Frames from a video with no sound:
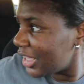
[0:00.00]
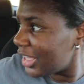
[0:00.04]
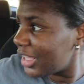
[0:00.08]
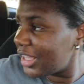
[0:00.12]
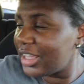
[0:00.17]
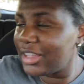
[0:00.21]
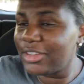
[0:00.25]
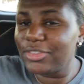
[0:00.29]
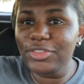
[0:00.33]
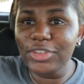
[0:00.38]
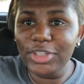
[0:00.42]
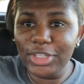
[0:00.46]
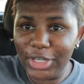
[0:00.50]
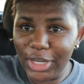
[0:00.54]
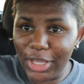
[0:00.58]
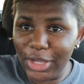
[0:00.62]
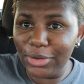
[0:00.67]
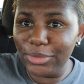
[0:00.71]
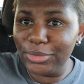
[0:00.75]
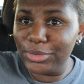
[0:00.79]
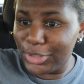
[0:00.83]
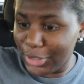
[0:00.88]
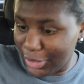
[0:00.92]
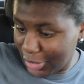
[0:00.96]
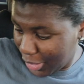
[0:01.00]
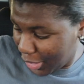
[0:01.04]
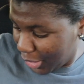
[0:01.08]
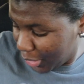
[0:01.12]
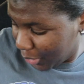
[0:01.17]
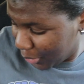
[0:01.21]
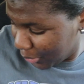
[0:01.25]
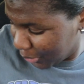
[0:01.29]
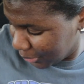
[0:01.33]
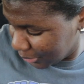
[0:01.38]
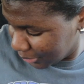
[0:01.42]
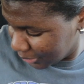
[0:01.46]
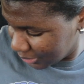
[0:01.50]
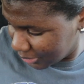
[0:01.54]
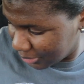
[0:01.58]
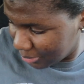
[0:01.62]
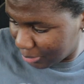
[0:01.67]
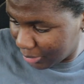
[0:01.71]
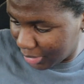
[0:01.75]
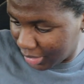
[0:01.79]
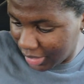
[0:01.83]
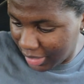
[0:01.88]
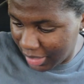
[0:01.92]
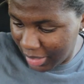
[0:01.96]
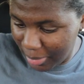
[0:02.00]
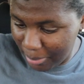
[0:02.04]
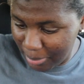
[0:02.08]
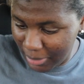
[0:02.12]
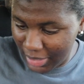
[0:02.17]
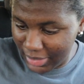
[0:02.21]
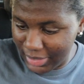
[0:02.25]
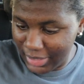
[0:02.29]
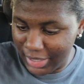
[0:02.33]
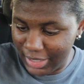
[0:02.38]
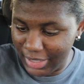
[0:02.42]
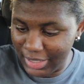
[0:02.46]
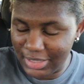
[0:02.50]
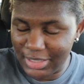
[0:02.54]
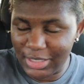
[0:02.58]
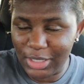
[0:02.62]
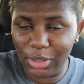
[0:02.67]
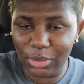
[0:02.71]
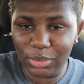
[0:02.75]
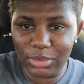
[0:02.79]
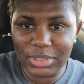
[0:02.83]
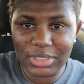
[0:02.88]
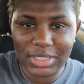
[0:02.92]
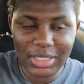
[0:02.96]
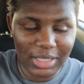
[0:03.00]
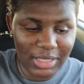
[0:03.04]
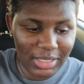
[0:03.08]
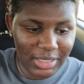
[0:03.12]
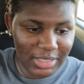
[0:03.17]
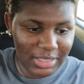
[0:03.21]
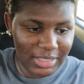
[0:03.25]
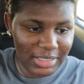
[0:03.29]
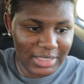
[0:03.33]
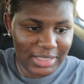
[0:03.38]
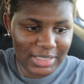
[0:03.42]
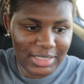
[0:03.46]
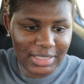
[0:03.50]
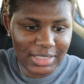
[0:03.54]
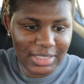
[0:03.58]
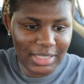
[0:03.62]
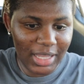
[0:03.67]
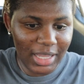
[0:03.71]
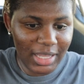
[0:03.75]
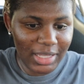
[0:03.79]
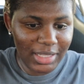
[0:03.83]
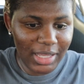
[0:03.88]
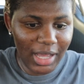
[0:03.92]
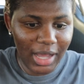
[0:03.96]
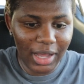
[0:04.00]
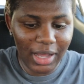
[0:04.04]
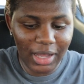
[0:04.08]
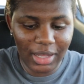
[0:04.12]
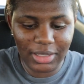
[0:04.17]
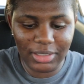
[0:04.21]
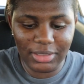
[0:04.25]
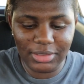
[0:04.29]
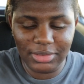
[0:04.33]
If you know, you know. But I'm about to head to Ulta. See ya.